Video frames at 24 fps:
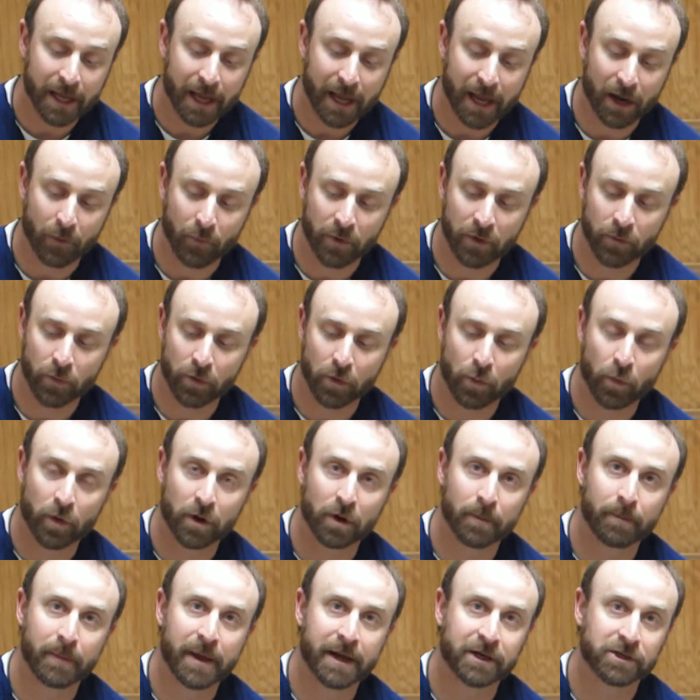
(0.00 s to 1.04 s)
and we want
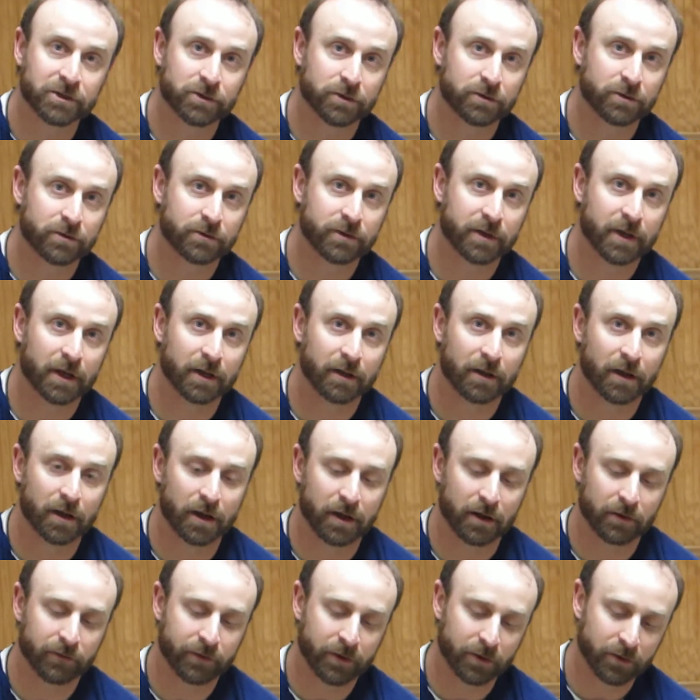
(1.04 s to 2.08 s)
to make sure that
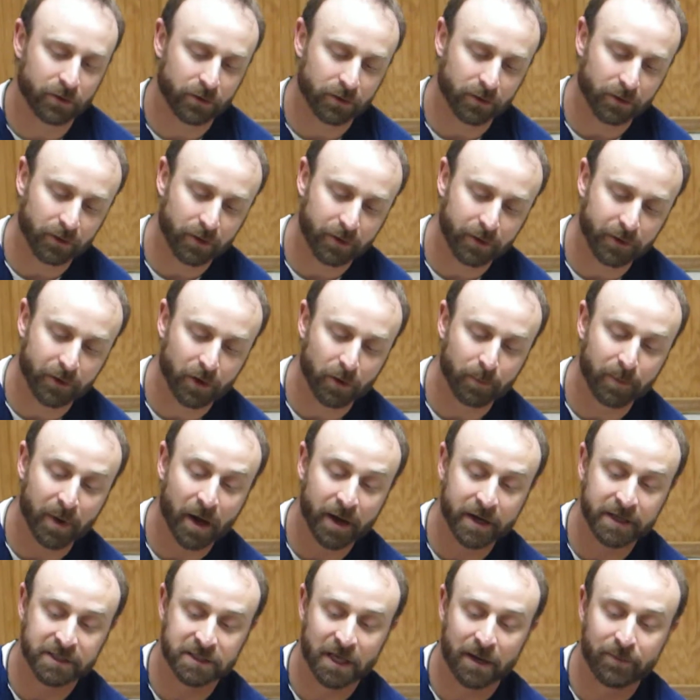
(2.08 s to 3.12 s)
their
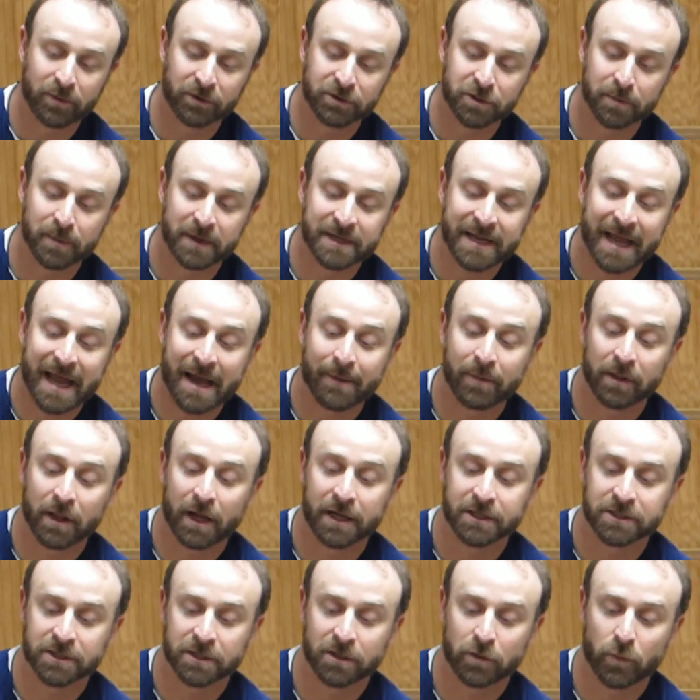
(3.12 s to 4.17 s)
body's able to
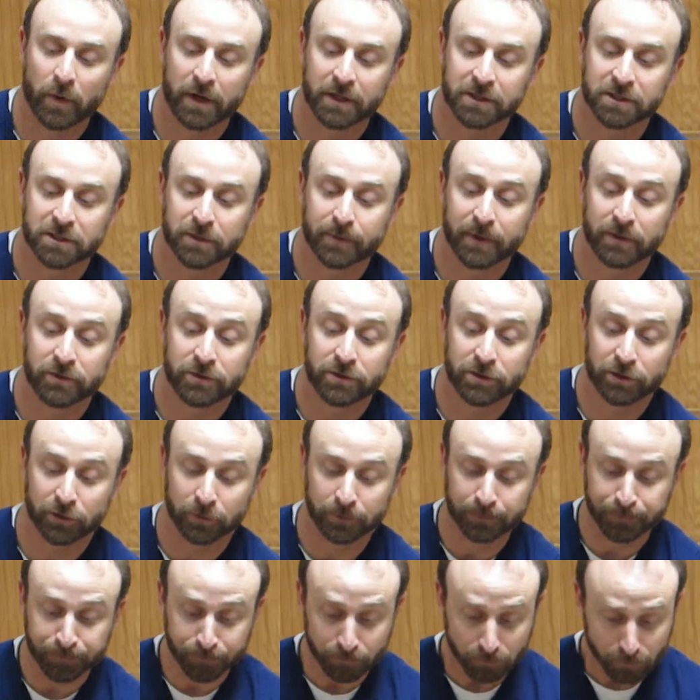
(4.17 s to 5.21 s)
metabolize it the way it's supposed to.